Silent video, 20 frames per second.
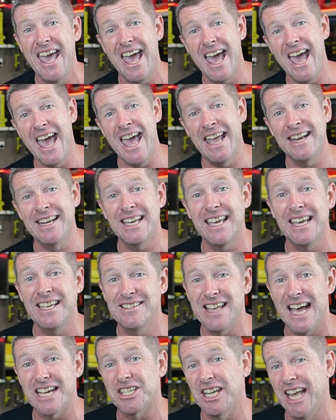and
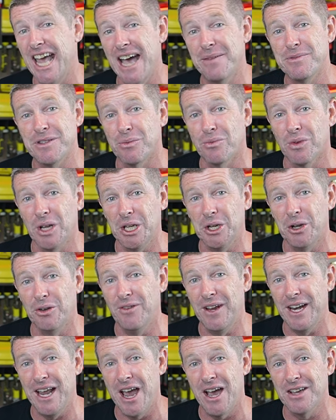Kings actually have some really good
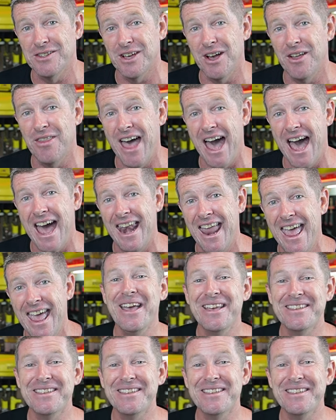videos on that.